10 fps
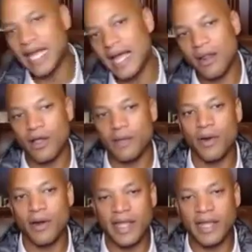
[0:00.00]
dialogue and
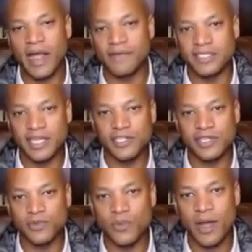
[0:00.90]
part of that conversation
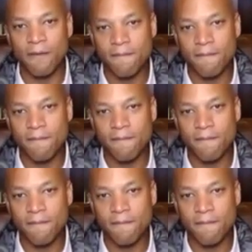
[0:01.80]
as well.